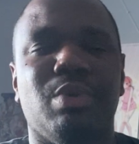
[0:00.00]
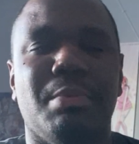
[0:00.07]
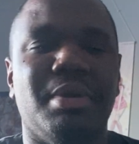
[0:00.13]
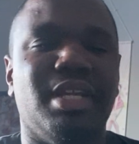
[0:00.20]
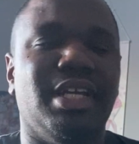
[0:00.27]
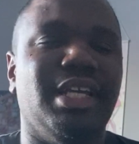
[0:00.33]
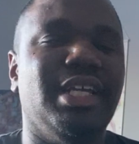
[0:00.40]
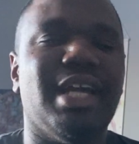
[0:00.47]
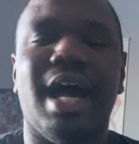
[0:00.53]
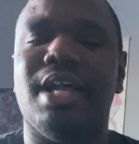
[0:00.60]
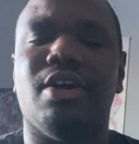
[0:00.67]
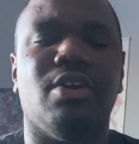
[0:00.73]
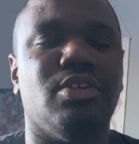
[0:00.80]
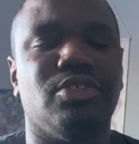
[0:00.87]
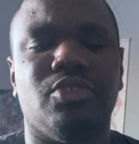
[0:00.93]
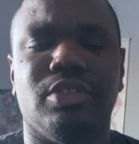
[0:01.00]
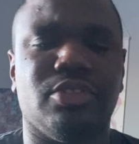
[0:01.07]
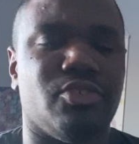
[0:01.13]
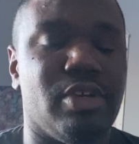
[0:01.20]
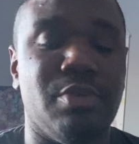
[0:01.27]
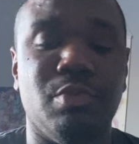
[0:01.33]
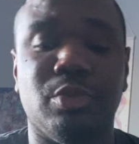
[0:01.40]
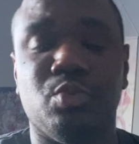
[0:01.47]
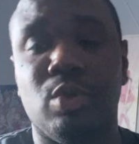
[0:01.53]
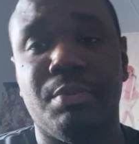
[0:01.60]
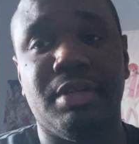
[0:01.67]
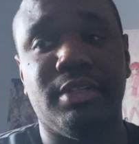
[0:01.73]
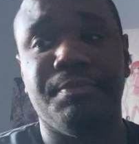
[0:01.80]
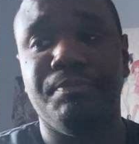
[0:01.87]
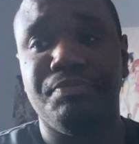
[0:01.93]
women. He got all three
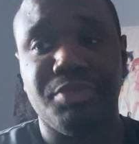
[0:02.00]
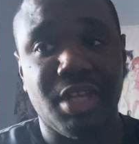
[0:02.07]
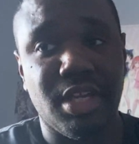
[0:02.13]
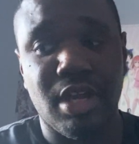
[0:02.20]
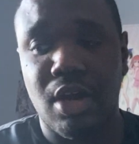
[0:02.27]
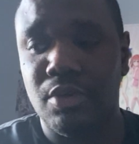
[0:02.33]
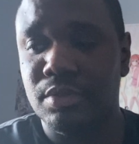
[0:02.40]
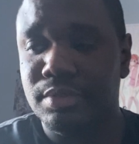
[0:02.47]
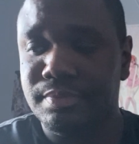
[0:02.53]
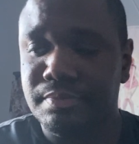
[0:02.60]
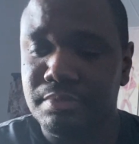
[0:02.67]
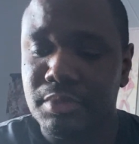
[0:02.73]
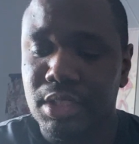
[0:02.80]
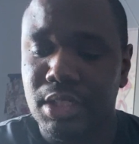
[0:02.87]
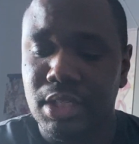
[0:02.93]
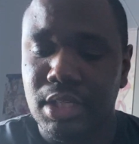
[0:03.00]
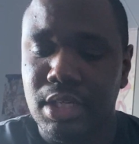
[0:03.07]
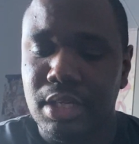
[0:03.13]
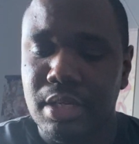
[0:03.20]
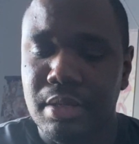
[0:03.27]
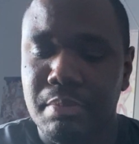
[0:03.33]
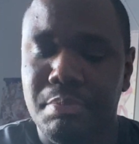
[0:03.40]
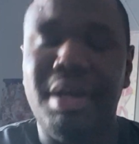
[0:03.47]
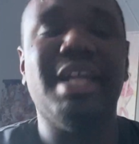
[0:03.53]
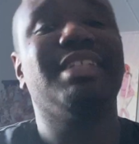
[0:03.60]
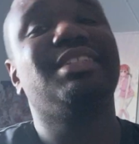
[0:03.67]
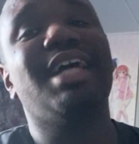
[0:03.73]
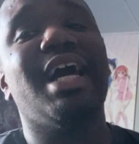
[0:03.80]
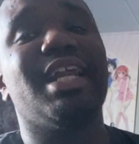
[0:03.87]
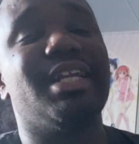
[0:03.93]
women, you know. But
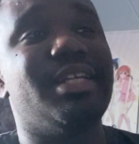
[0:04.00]
it's not